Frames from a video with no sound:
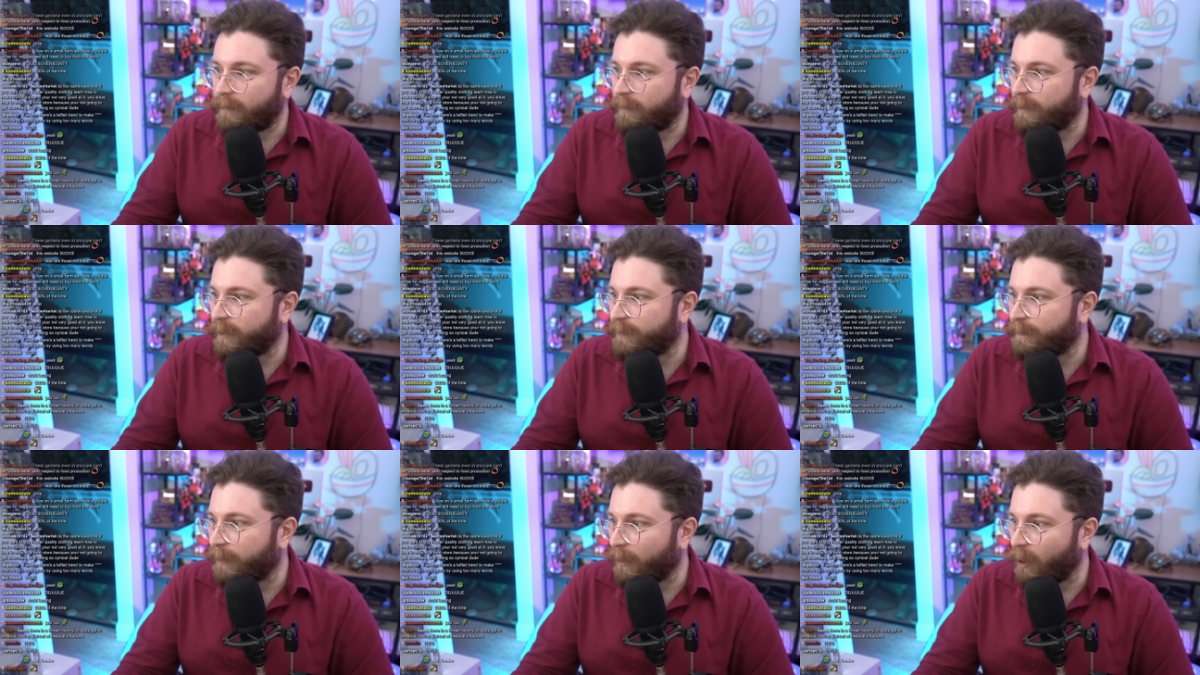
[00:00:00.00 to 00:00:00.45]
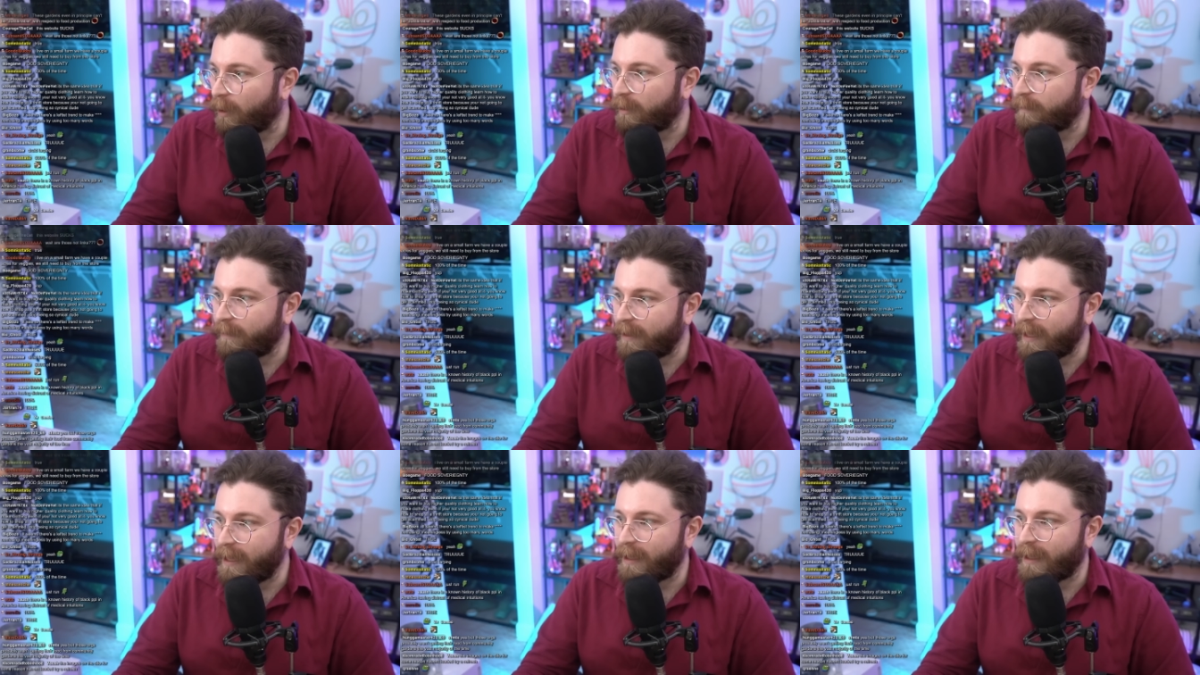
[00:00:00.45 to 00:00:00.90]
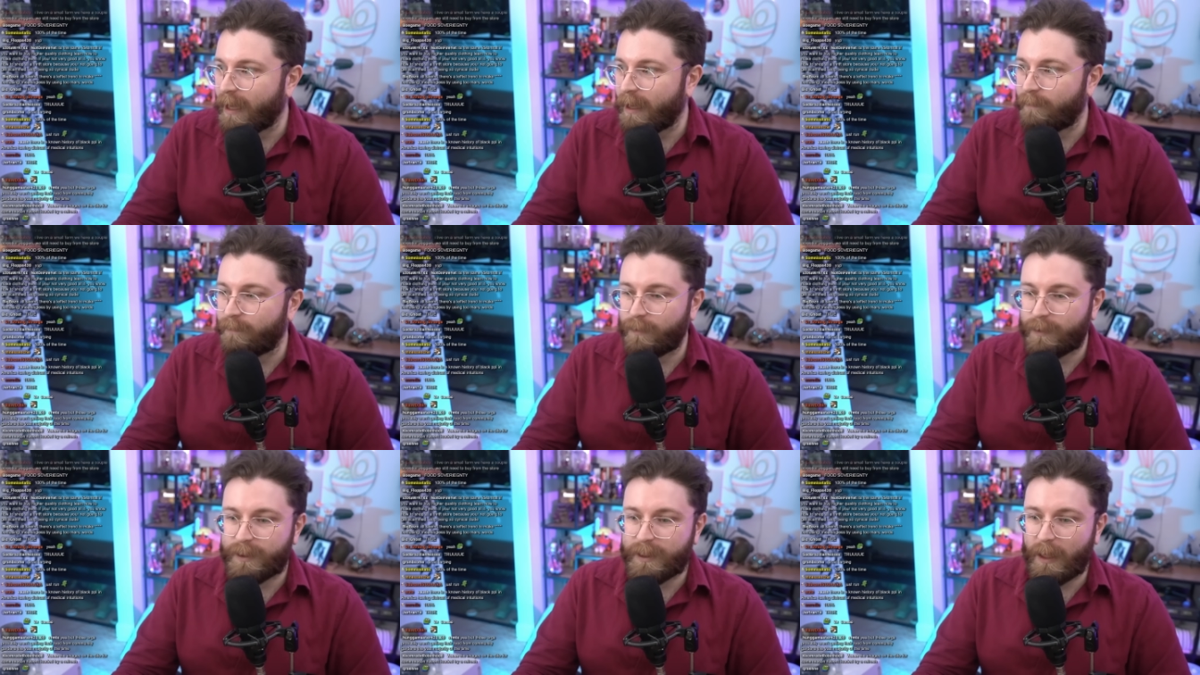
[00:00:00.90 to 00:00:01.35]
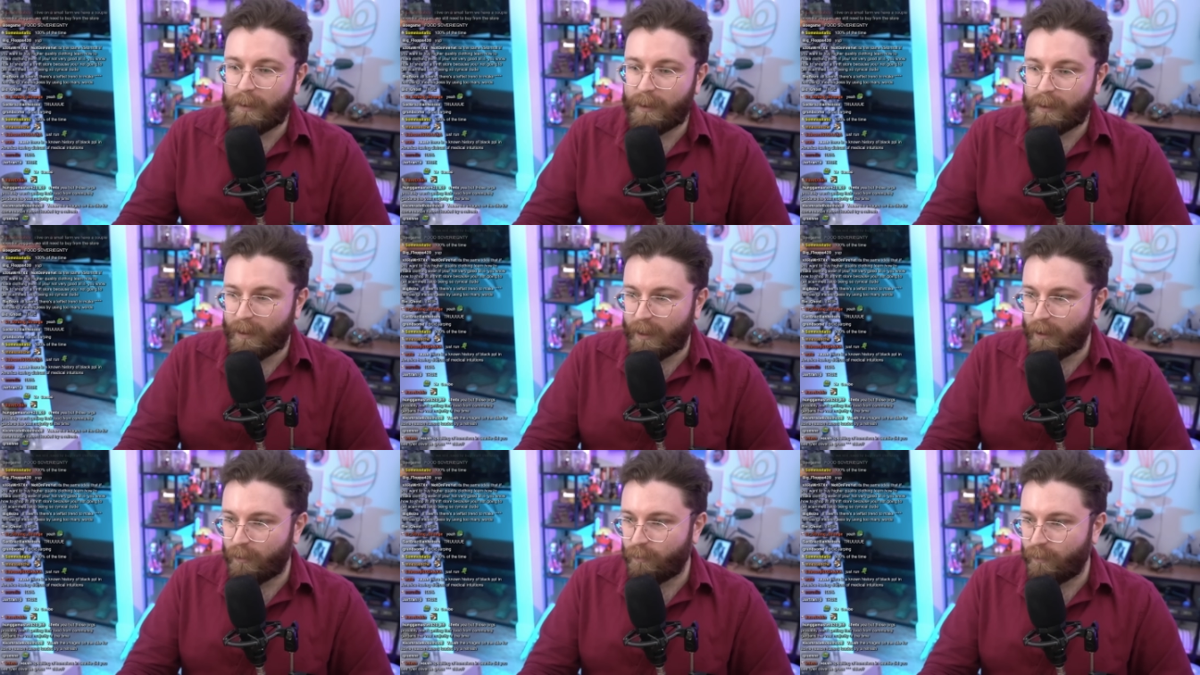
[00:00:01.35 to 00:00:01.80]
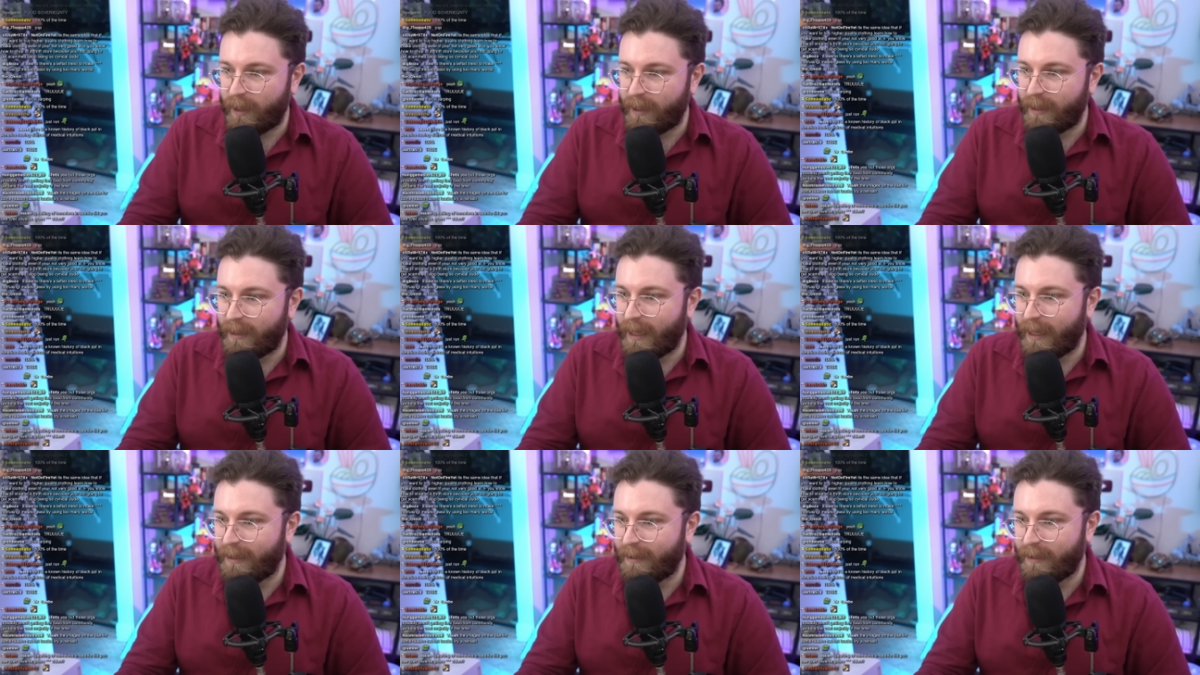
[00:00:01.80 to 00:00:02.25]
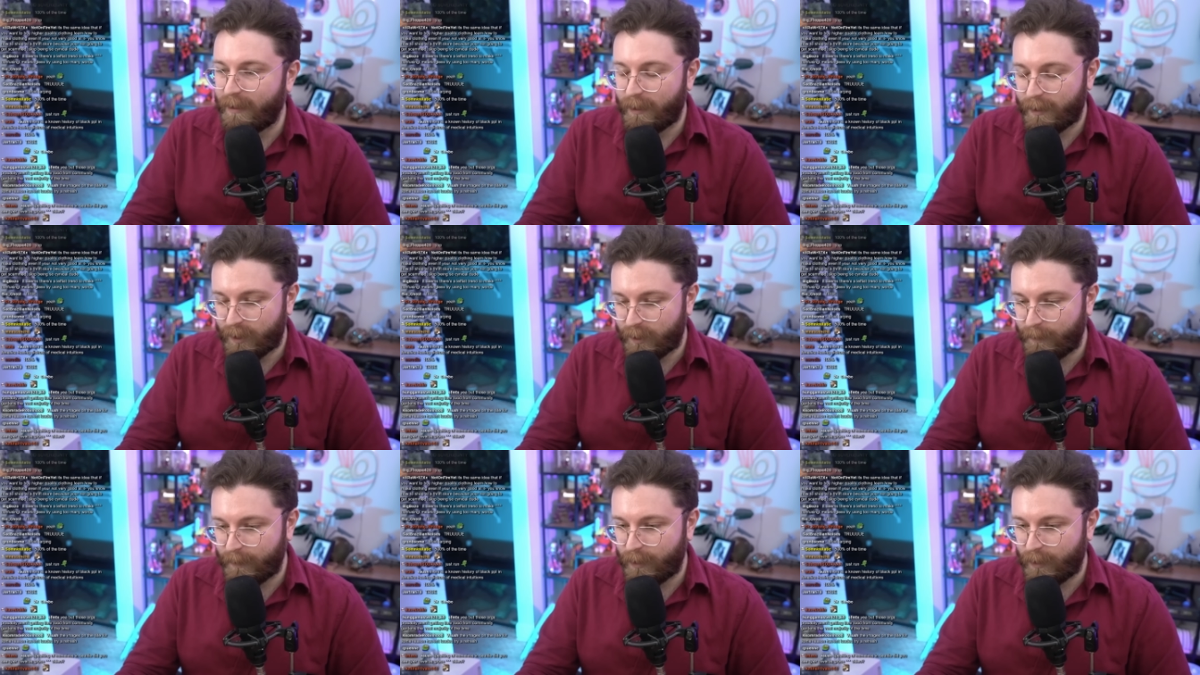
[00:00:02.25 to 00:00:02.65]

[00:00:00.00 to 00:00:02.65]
Just pardon me again for sounding like a Reddit atheist,